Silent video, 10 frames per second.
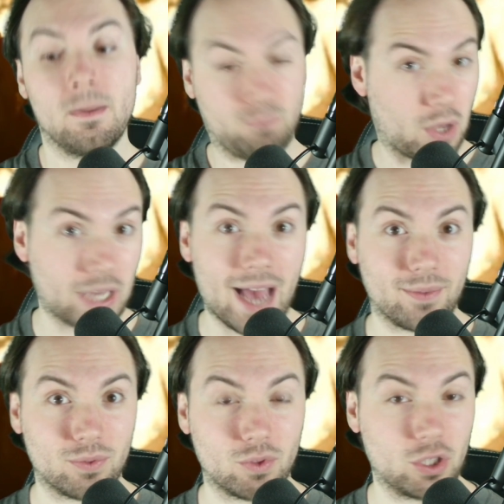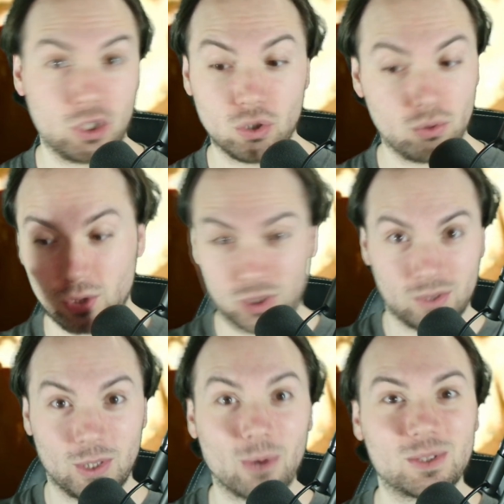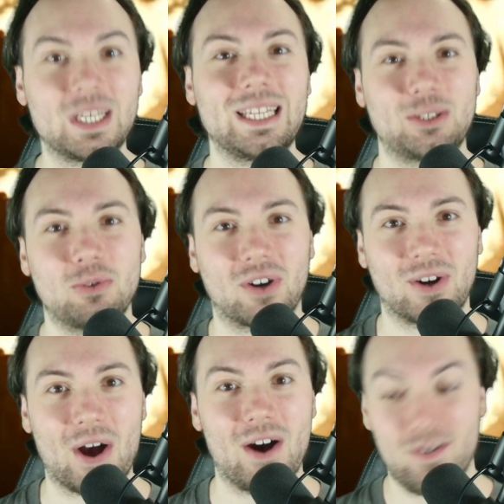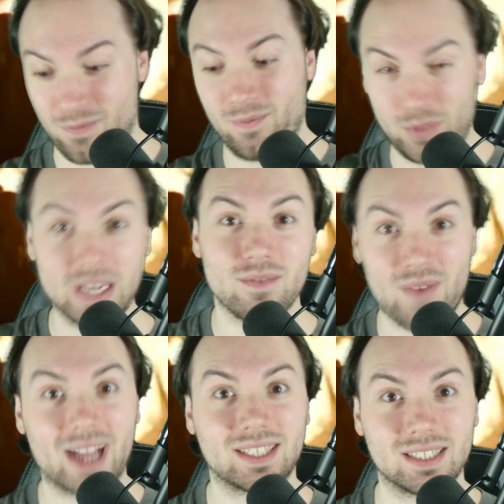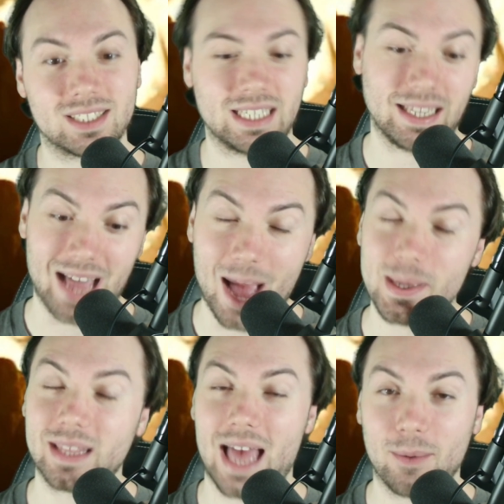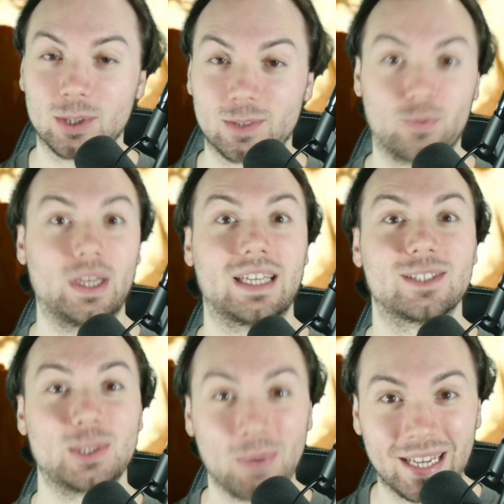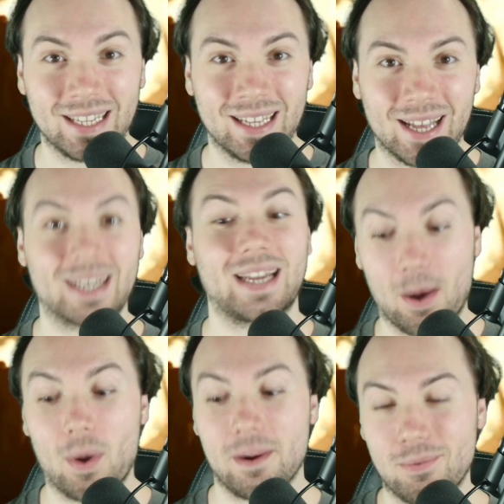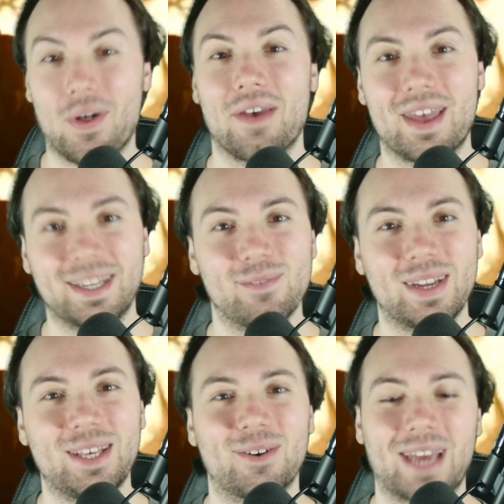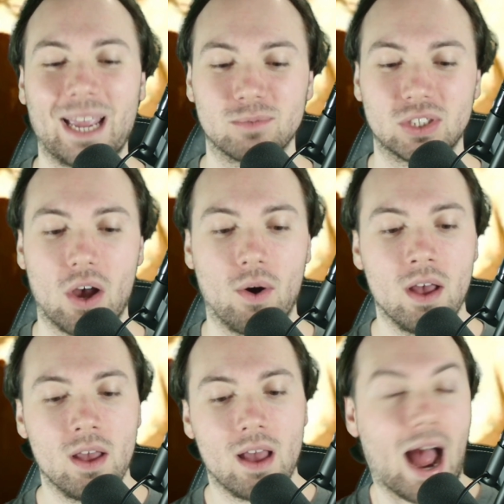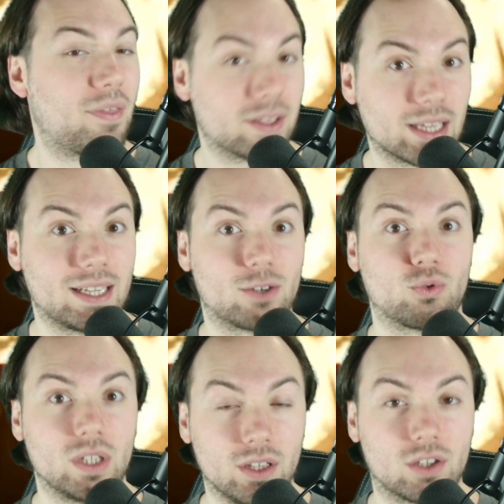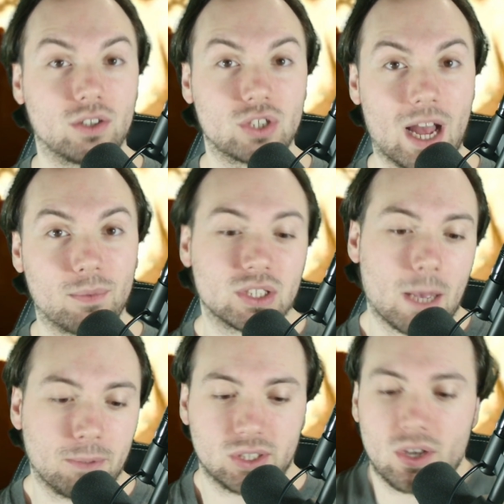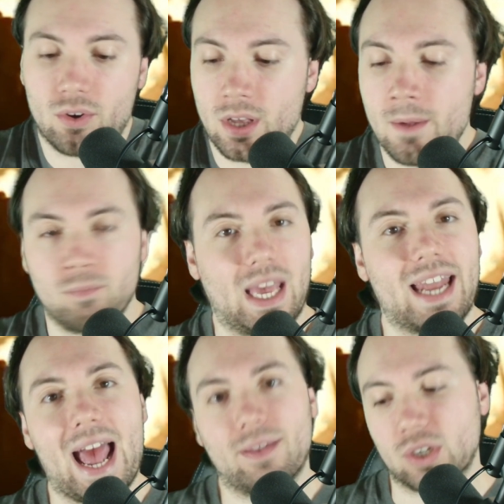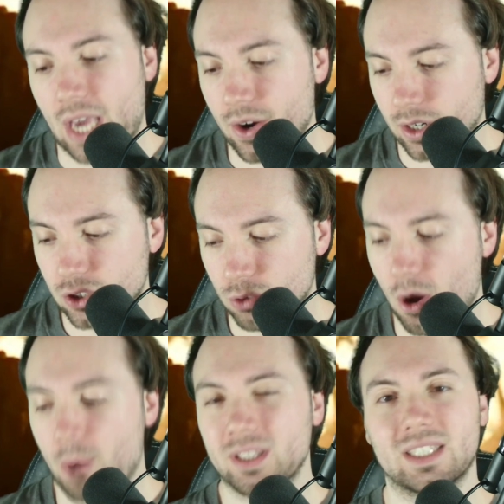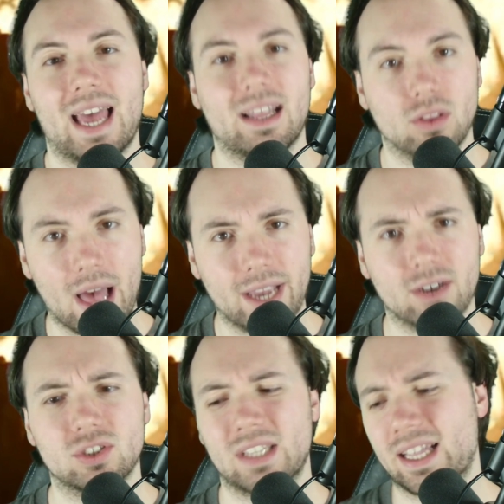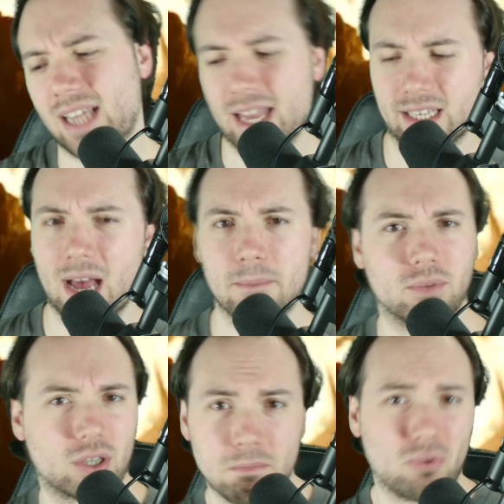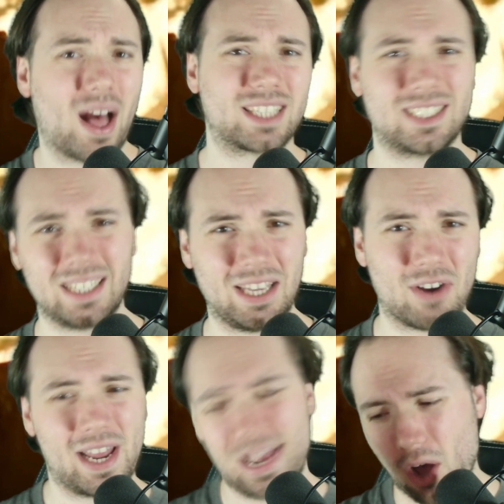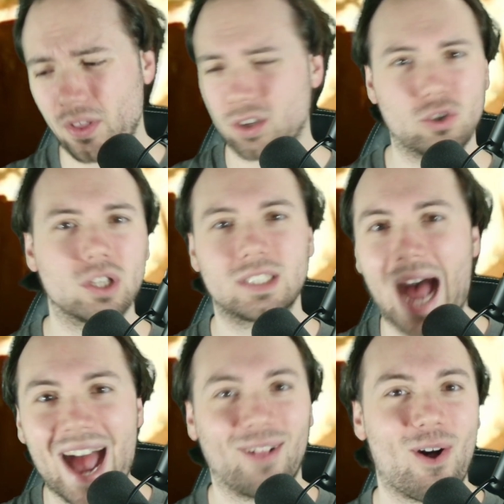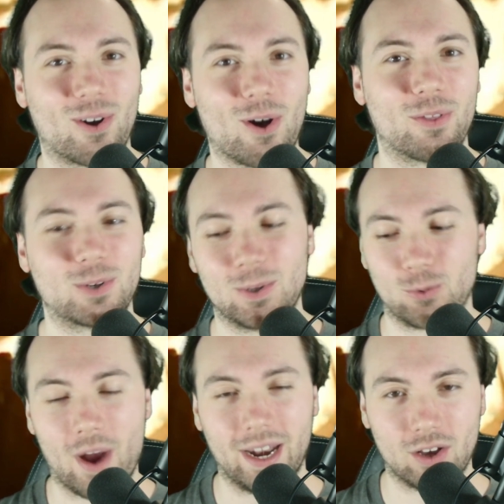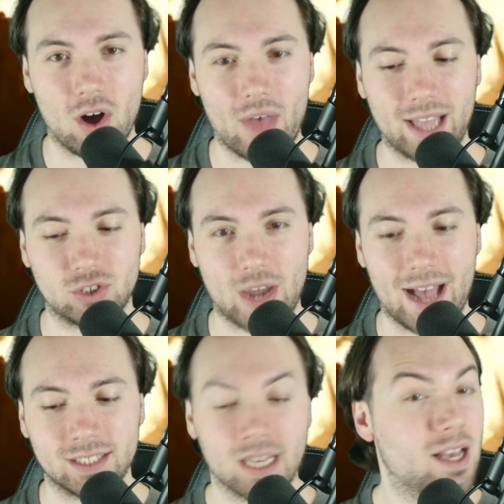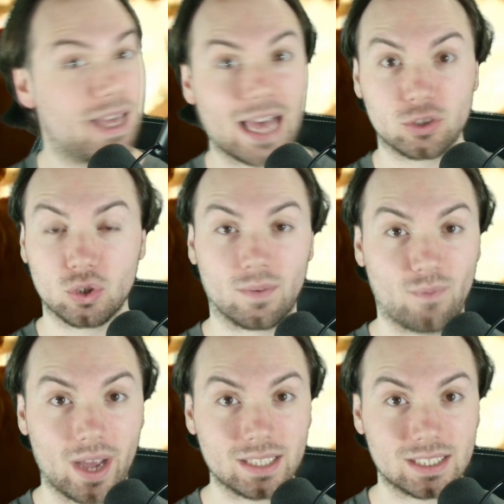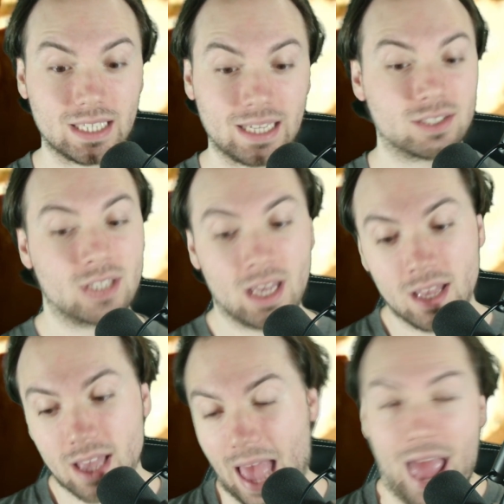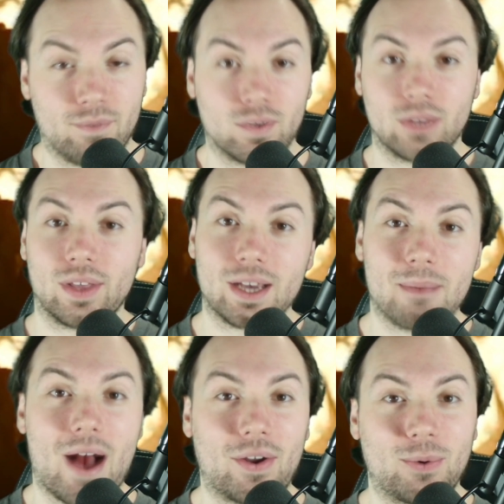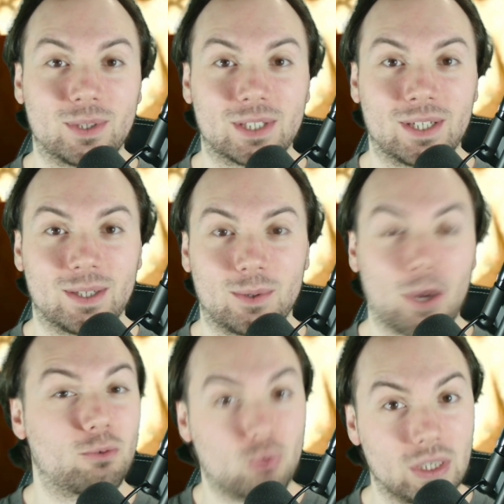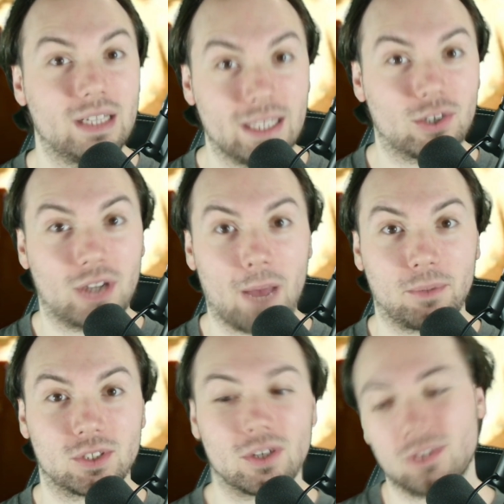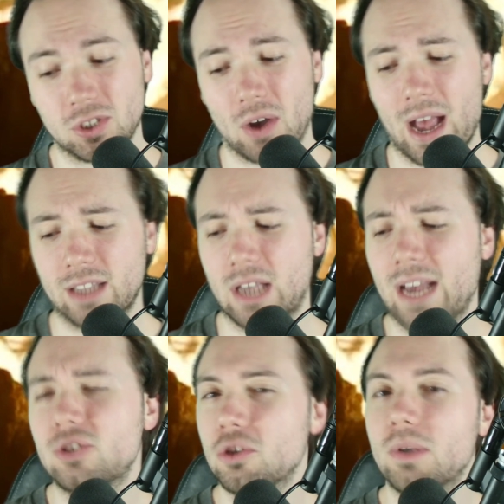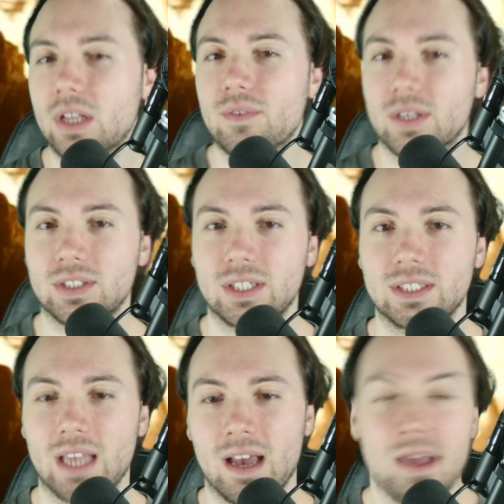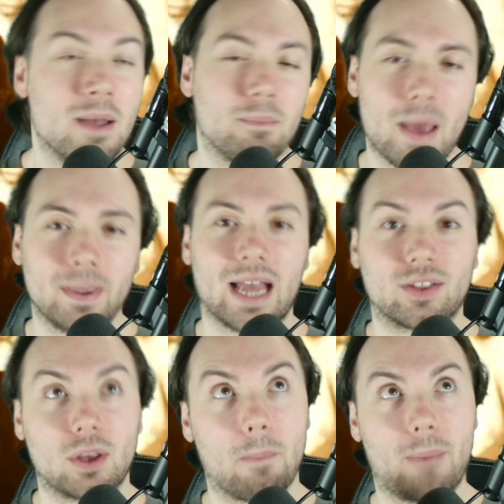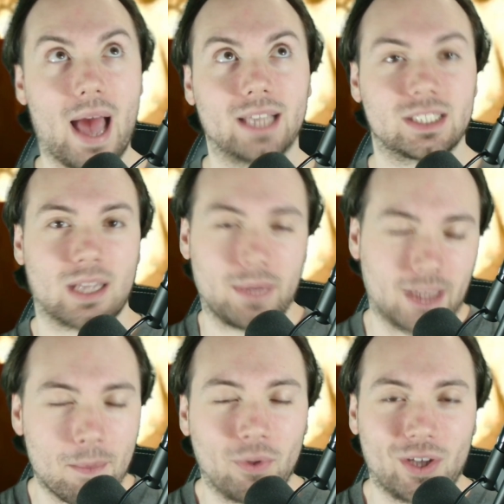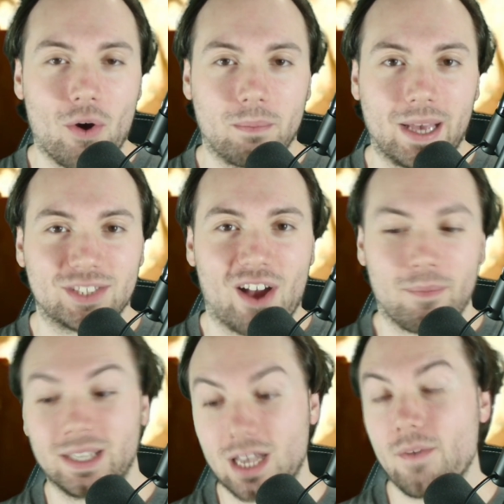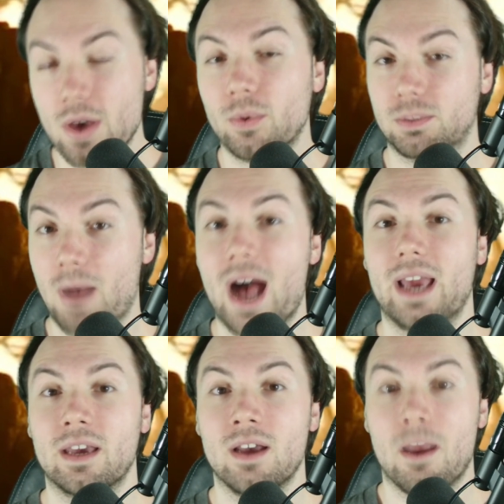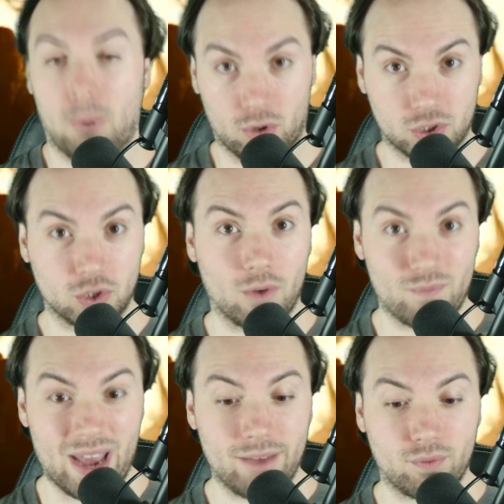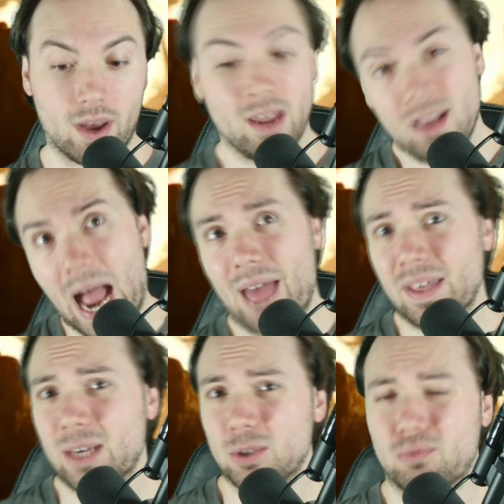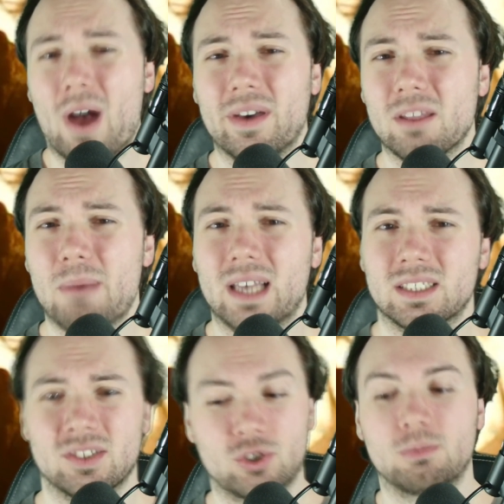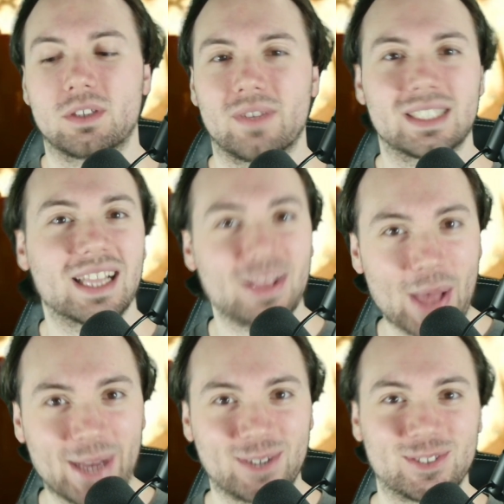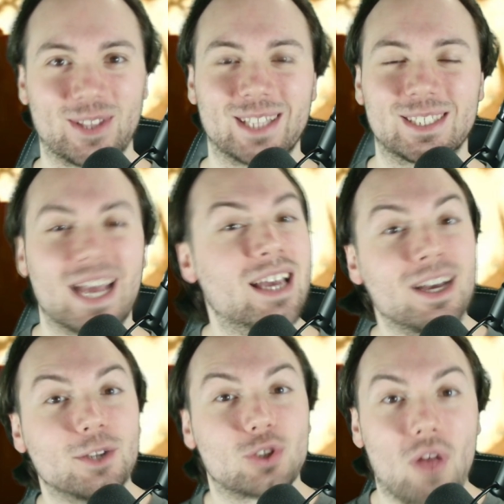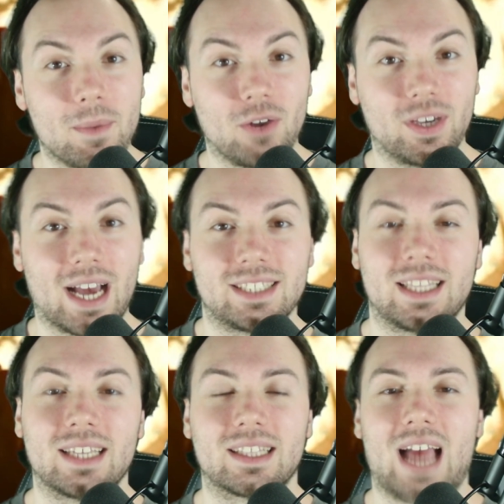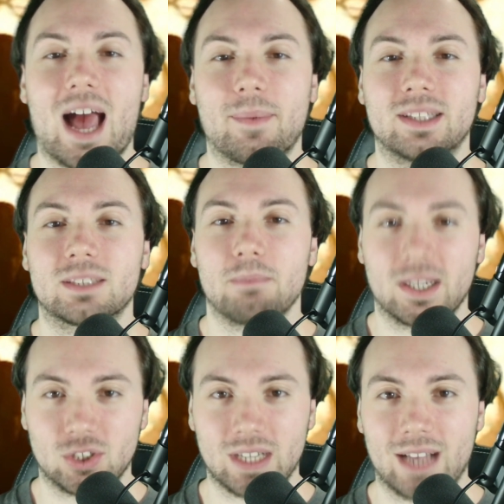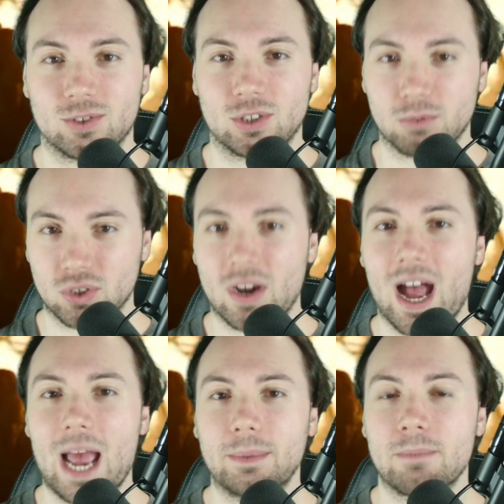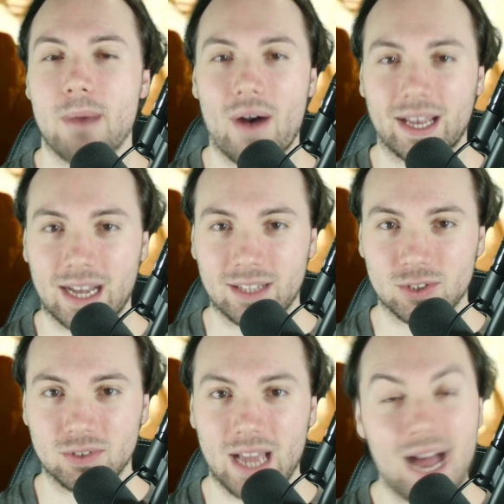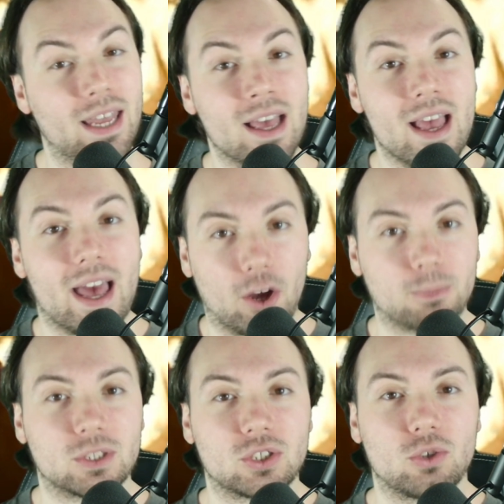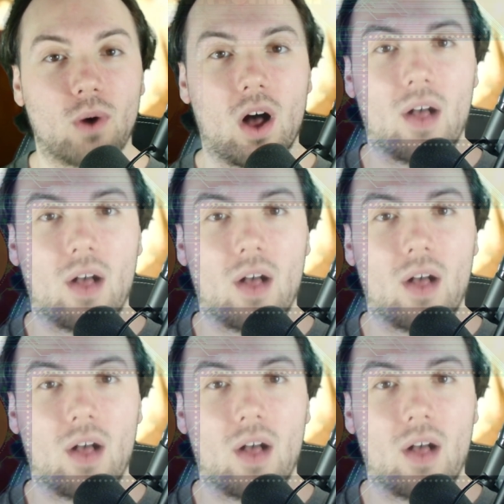Again, the huge, you know, detour of the infected scene. I mean, that was freaking sweet. Again, I want to play that in a video game. So I think they did a really good job. This episode, it had the character moments, it had layers, it had kind of com- complexity, right? It had all the good dialogue, all the good writing, all that jazz. It had good fight scenes everything about it was a, a really good episode. So I, I do believe this is uh, maybe not the best. I mean, I'm only going based off myself. It was my personal favorite. I think it was probably the best in terms of its layers, let's say. So let me know what you guys think in the comments. Make sure you guys are subscribed, bell icon turned on, and I hope to see you all